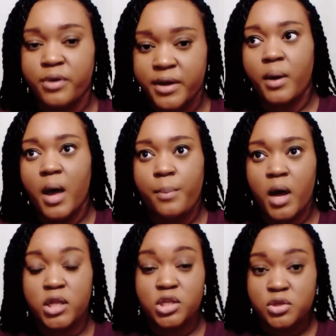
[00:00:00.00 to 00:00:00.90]
Spray. But
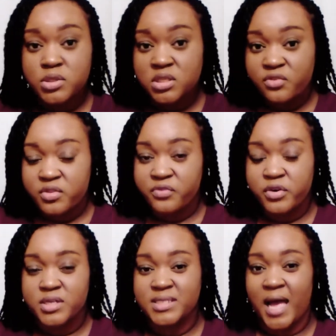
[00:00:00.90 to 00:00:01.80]
upon using it for the
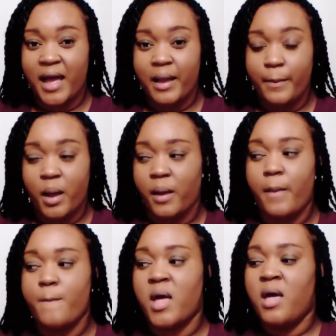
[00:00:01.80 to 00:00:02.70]
first time,
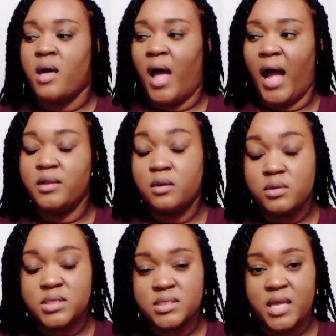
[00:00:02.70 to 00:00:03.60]
I
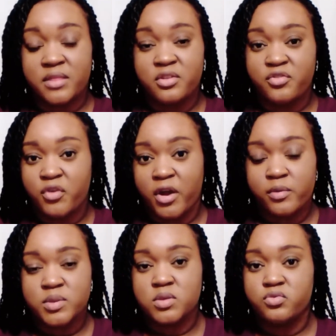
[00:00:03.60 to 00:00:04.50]
noticed that the
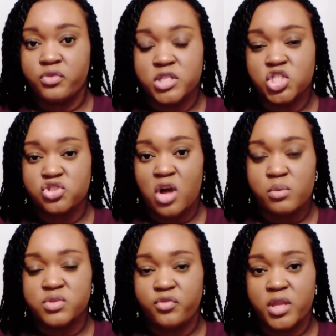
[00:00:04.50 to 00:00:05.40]
fragrance was really strong,
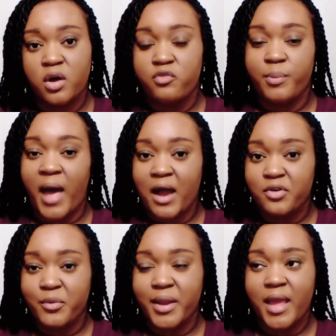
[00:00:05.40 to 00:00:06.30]
was really
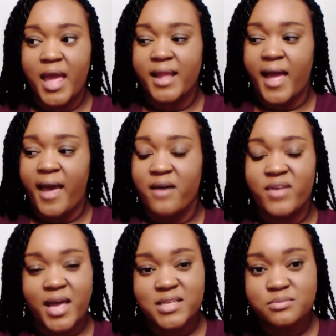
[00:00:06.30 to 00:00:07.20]
overpowering, and I have
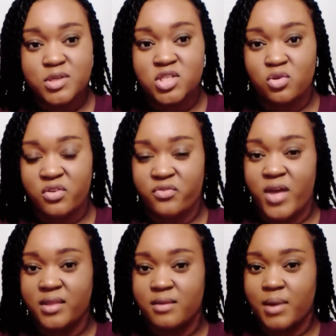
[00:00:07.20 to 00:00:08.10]
asthma, so it
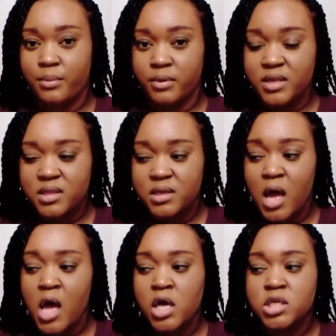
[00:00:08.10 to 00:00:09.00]
affected my breathing.
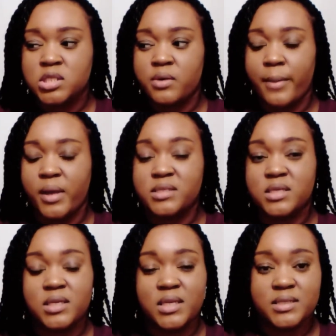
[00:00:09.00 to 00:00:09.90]
So I
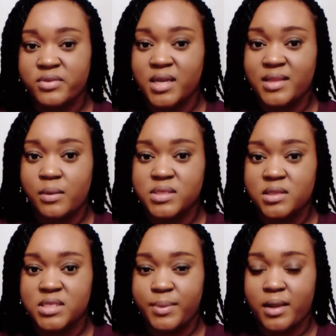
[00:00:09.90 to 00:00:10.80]
basically, everything that was
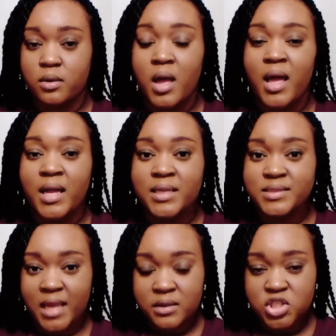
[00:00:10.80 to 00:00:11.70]
in this bottle
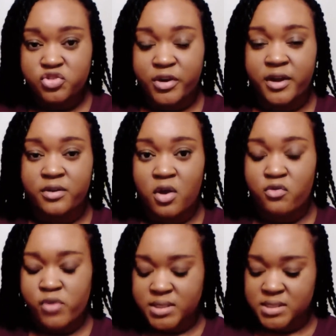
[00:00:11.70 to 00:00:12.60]
down the drain,
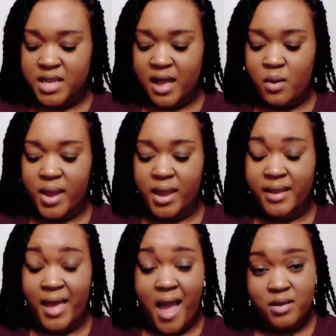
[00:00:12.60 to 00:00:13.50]
rinsed out, and
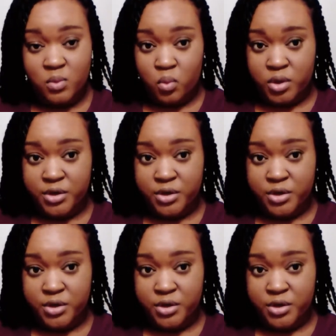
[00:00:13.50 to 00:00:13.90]
I added